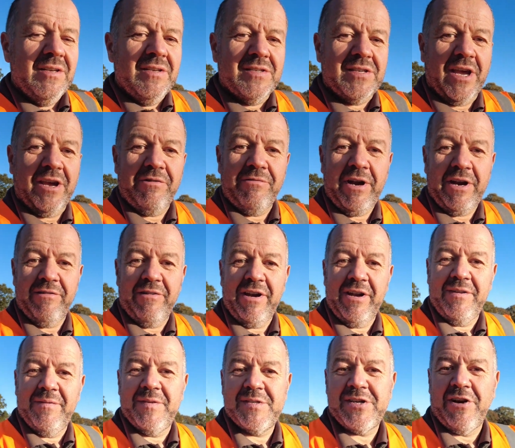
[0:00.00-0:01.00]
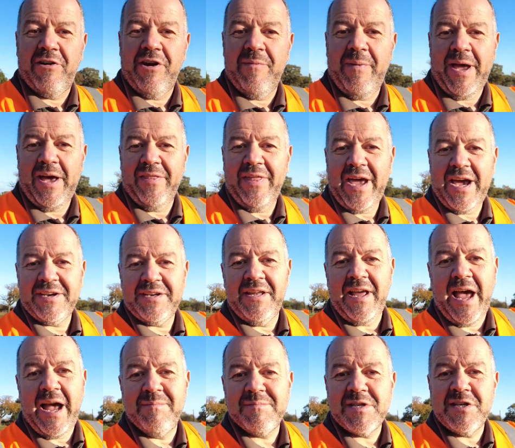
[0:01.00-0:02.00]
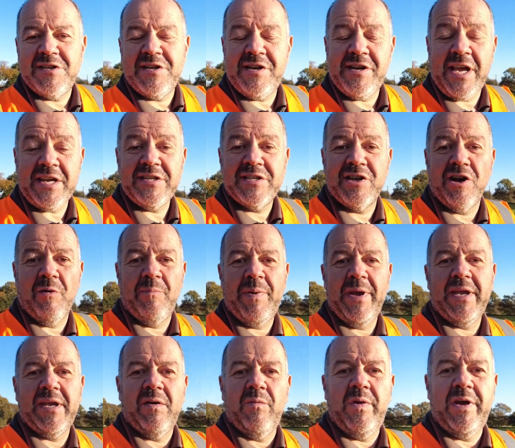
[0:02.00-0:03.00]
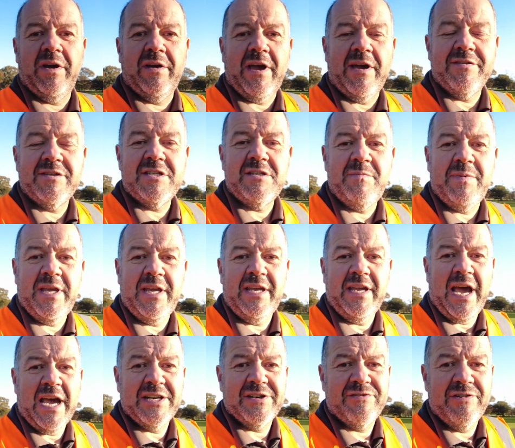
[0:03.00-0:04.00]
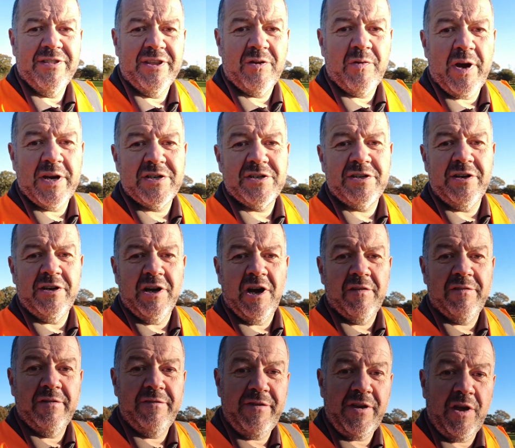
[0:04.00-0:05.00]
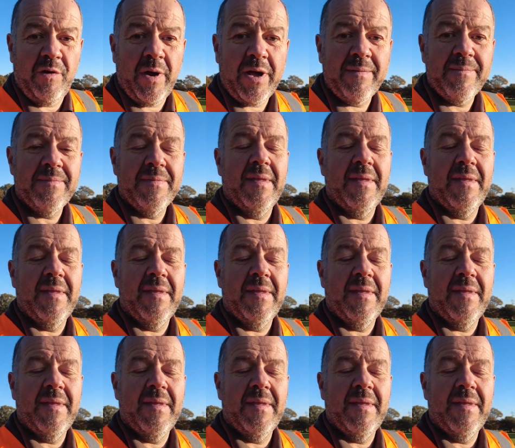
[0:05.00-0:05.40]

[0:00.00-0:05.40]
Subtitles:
So really sorry about that. So today's topic, we are going to be answering the question of a viewer